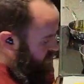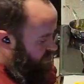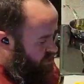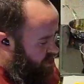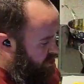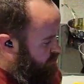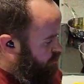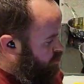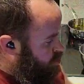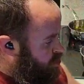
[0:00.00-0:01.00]
got our cutting
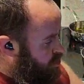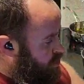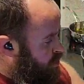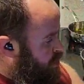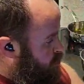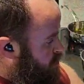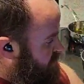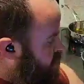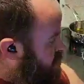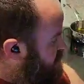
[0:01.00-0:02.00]
board. We
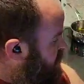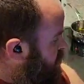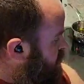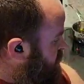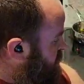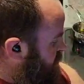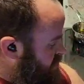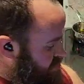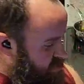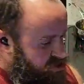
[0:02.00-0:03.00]
have all of our
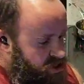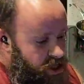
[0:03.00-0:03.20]
ingredients.